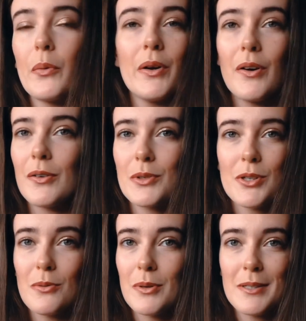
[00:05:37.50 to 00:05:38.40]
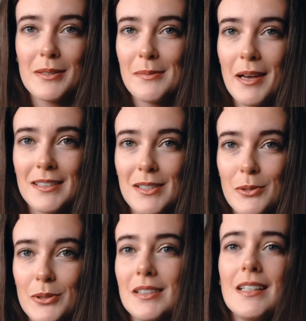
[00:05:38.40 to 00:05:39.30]
not sure what to expect at
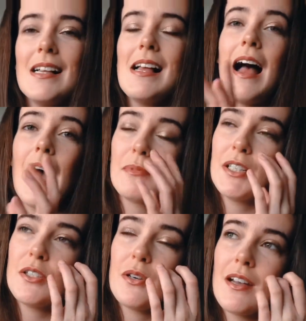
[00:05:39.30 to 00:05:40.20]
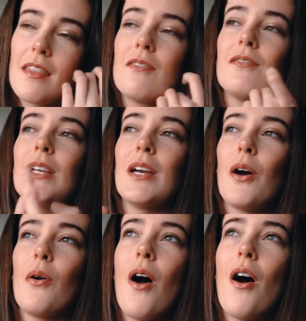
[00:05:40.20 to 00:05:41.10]
all. I'm gonna do another
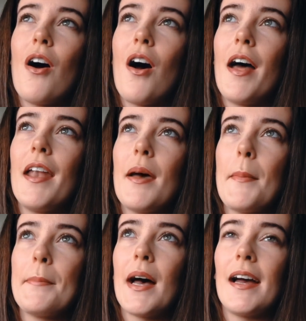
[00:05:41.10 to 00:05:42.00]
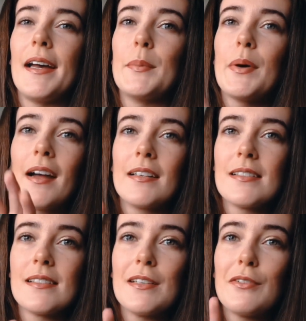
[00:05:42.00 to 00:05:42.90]
video on my
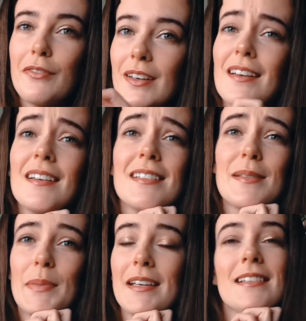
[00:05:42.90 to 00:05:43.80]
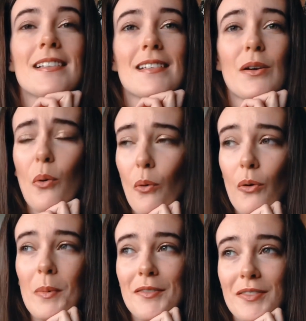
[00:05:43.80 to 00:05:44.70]
pregnancy fears, basically all
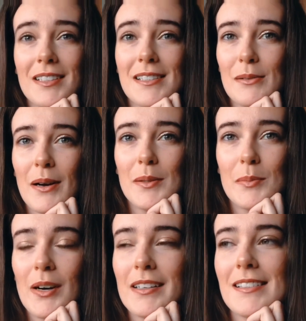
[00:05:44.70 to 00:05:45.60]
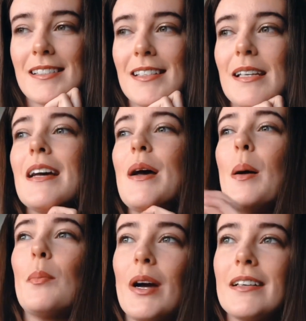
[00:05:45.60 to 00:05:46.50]
my fears surrounding pregnancy.
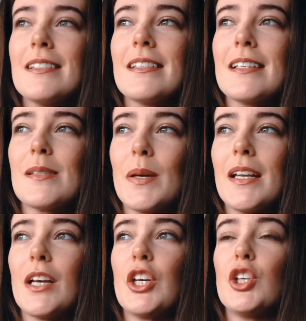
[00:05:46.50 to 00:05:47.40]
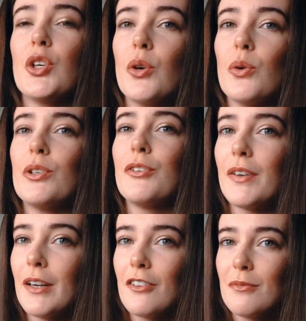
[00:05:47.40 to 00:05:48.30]
Pregnancy has been a huge
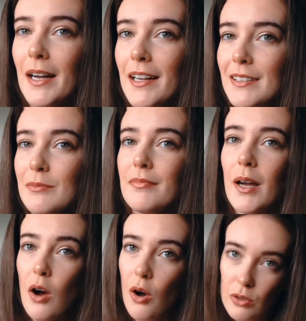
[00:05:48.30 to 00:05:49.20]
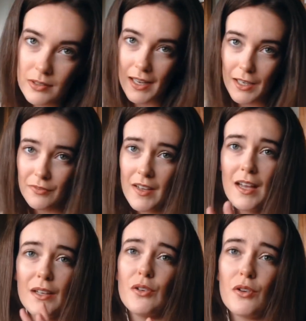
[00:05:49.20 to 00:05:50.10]
fear of mine my whole life,
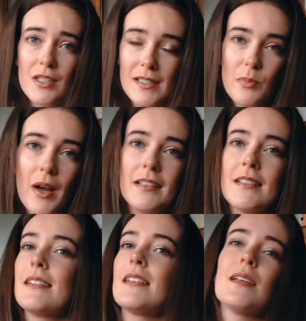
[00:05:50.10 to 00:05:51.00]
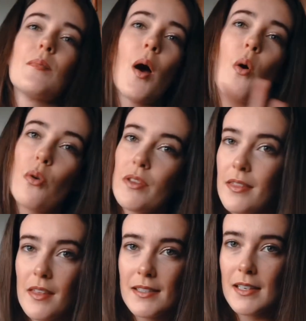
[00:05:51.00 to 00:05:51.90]
not just the pregnancy, but all the
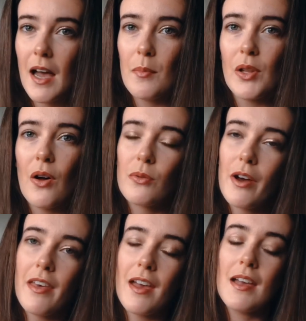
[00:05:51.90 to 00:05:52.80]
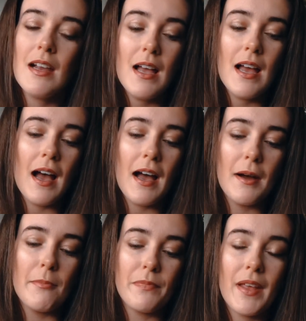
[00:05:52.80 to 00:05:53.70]
things that come along with it,
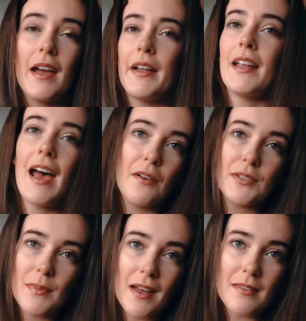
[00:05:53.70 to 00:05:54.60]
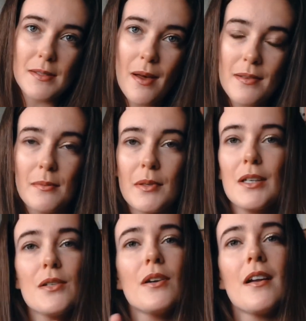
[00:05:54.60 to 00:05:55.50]
and the aftermath as well. So I'm gonna
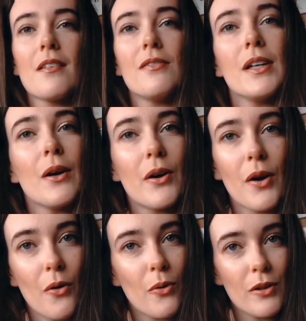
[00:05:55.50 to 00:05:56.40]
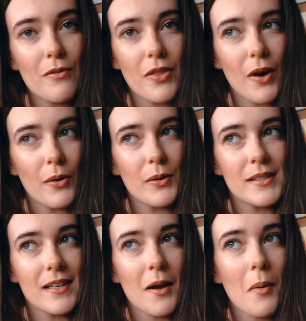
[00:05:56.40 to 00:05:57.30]
do another video on all of those,
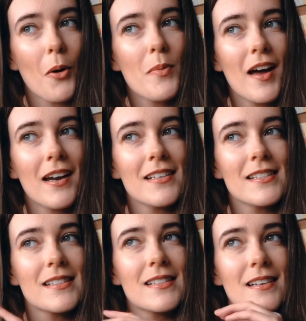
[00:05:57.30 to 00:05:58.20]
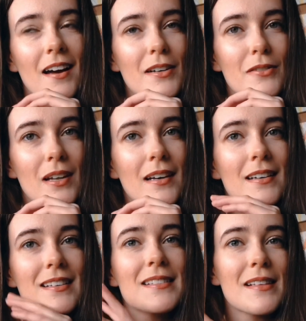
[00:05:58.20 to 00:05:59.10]
and I hope that is kind of like
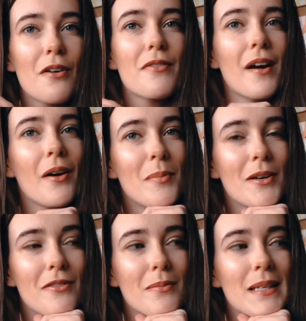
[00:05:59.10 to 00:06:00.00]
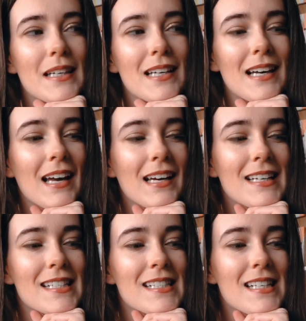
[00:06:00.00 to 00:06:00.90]
self-therapy for me,
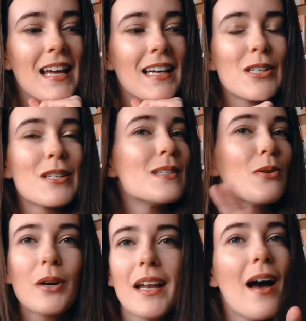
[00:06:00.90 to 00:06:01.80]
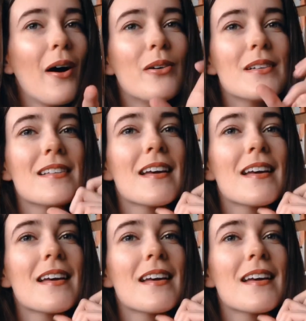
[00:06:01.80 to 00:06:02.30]
and I can just talk it out to the